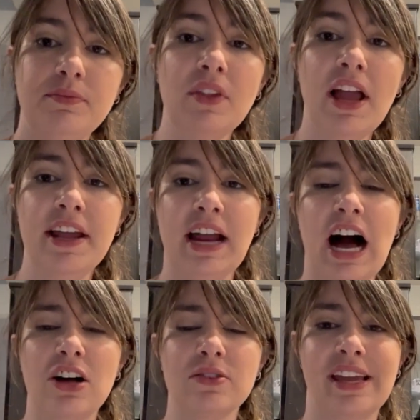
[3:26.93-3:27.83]
and
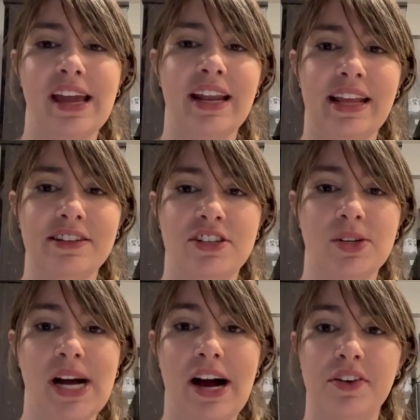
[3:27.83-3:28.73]
I'll get into
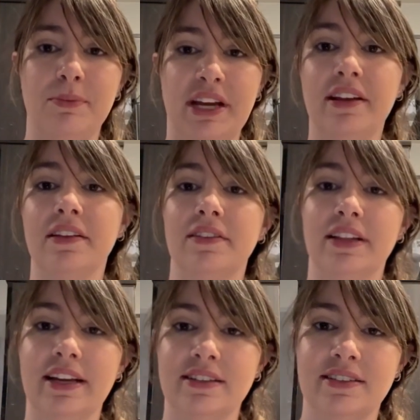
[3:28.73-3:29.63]
how to make
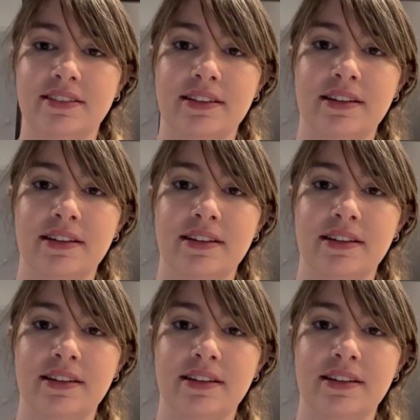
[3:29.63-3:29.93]
this.